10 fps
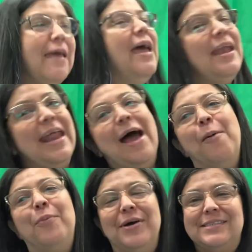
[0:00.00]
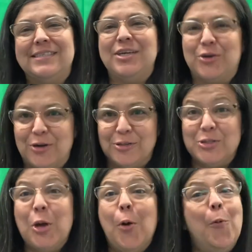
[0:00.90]
Now, boys and girls,
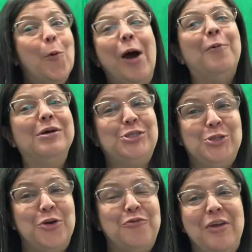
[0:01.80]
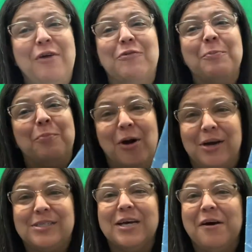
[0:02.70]
what was your favorite
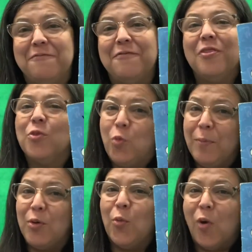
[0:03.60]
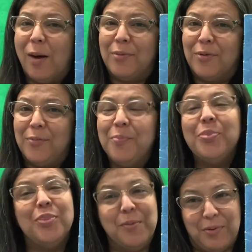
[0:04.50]
part of Wibble Wobble,
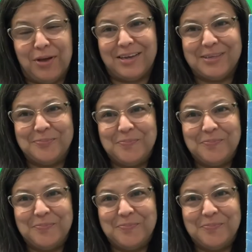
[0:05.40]
the book?